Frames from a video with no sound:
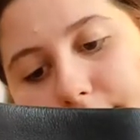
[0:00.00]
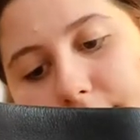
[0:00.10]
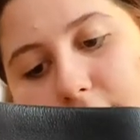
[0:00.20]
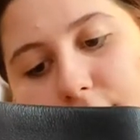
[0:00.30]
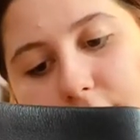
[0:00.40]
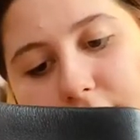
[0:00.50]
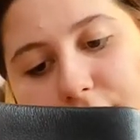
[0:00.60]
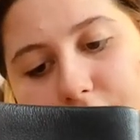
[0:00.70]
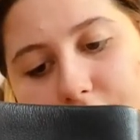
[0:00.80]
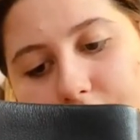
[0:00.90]
Not totally
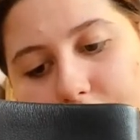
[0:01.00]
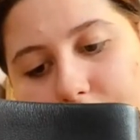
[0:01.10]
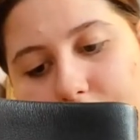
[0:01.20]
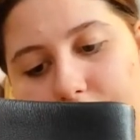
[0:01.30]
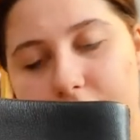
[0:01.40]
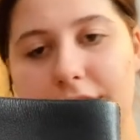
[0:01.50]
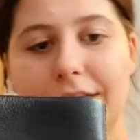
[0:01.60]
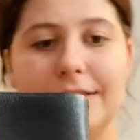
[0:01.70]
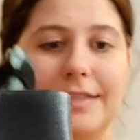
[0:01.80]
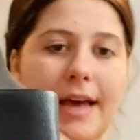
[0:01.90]
sure. They're
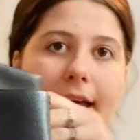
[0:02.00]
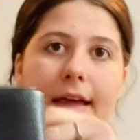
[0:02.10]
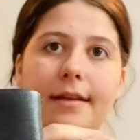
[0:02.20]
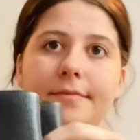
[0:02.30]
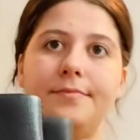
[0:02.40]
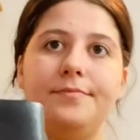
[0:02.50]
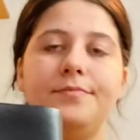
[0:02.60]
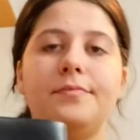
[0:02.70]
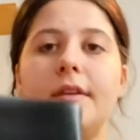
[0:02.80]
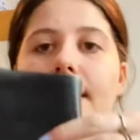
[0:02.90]
size ten.
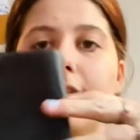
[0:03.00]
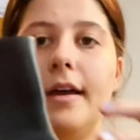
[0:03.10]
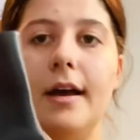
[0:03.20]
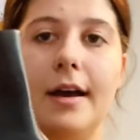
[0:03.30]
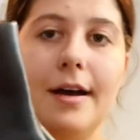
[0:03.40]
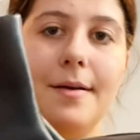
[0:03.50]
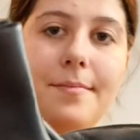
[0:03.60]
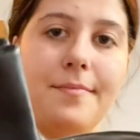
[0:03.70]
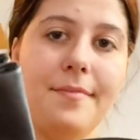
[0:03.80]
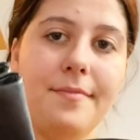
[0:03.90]

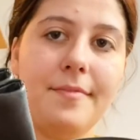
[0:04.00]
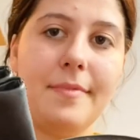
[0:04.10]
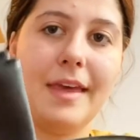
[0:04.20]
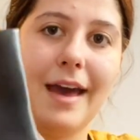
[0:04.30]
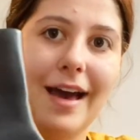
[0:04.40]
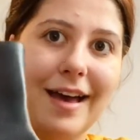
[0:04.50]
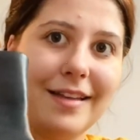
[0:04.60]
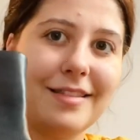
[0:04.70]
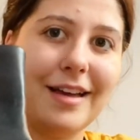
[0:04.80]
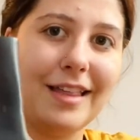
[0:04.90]
Um, yeah,
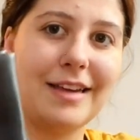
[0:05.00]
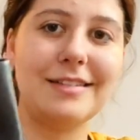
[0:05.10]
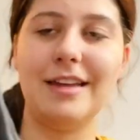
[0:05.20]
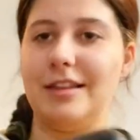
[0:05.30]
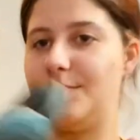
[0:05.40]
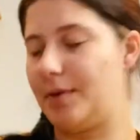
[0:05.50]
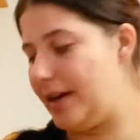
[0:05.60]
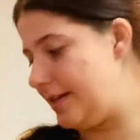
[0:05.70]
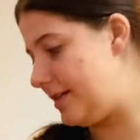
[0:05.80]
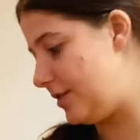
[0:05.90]
I like selling this
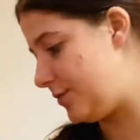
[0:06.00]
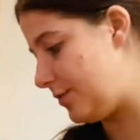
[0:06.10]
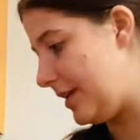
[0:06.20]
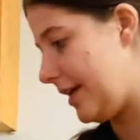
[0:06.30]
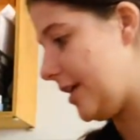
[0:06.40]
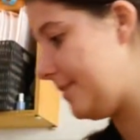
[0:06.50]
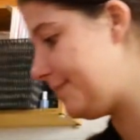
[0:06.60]
brand. It sells really good.